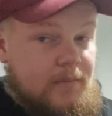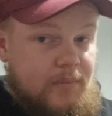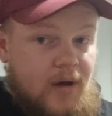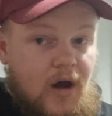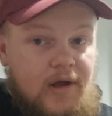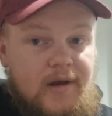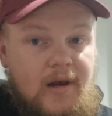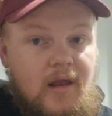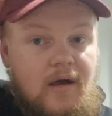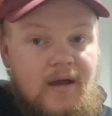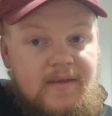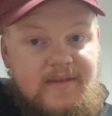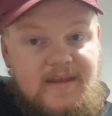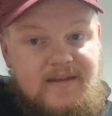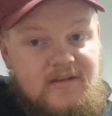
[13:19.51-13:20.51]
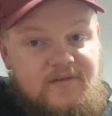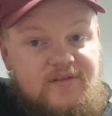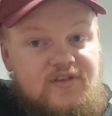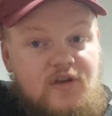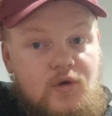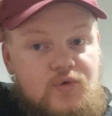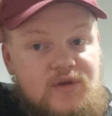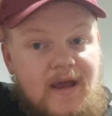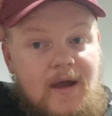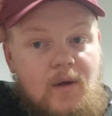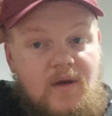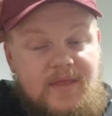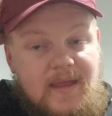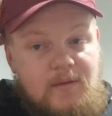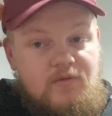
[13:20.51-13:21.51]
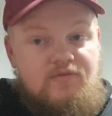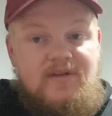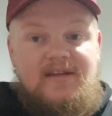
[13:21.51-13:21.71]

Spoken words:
But online these have sold out and they were